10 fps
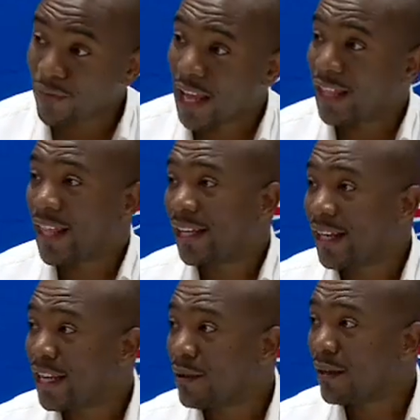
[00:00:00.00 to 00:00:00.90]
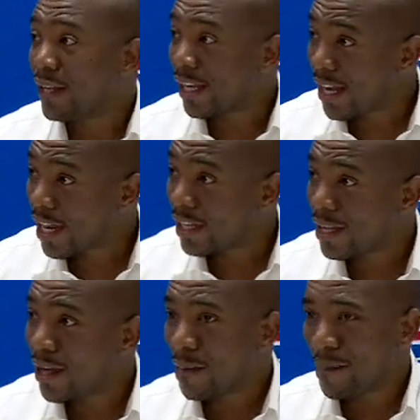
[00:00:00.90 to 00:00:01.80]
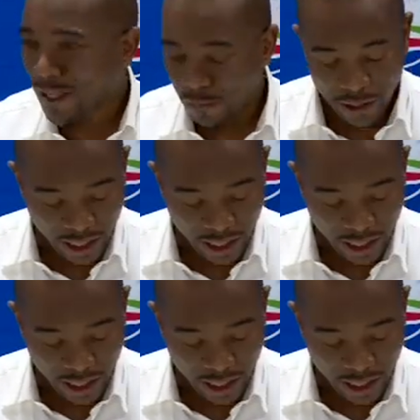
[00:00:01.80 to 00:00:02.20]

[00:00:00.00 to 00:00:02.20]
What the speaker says: and that land must be